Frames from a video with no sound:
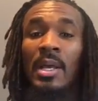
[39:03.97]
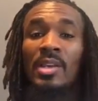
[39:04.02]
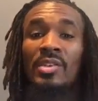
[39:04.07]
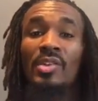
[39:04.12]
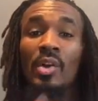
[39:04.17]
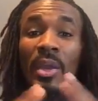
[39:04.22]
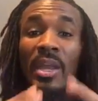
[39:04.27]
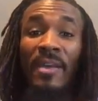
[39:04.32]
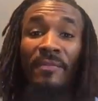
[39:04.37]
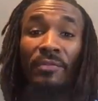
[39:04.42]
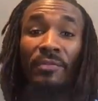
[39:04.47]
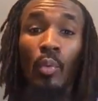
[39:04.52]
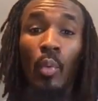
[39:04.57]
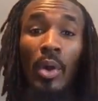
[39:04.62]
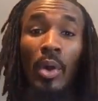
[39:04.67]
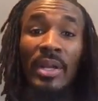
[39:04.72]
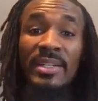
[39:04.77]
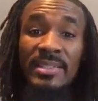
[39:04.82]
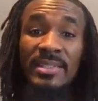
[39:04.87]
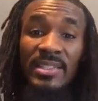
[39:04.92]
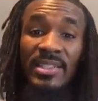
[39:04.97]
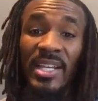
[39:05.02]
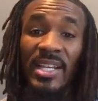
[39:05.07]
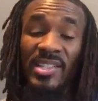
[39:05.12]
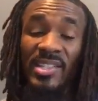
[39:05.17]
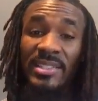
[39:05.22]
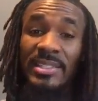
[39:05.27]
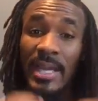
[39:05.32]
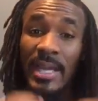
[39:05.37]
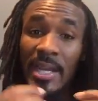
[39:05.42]
So if you want to
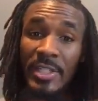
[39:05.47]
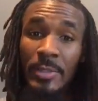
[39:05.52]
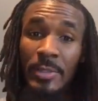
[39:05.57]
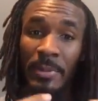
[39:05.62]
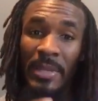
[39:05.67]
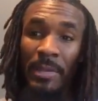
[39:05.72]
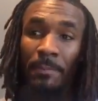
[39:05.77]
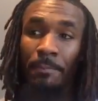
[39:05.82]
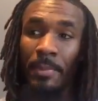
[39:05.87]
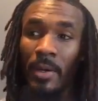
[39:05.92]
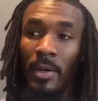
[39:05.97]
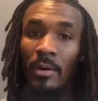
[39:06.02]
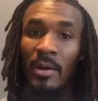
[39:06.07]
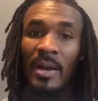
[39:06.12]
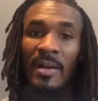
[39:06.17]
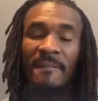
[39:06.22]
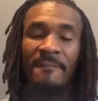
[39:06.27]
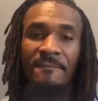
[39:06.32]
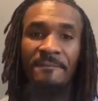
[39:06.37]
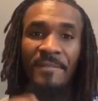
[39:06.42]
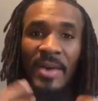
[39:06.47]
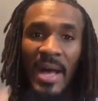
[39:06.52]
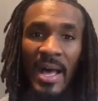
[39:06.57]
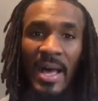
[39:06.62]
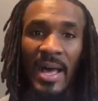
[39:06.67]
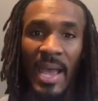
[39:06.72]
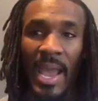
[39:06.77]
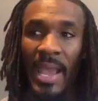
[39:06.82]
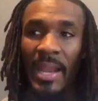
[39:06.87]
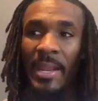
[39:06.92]
just touch people,
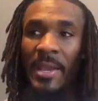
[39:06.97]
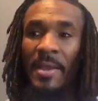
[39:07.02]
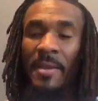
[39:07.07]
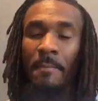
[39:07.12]
fine.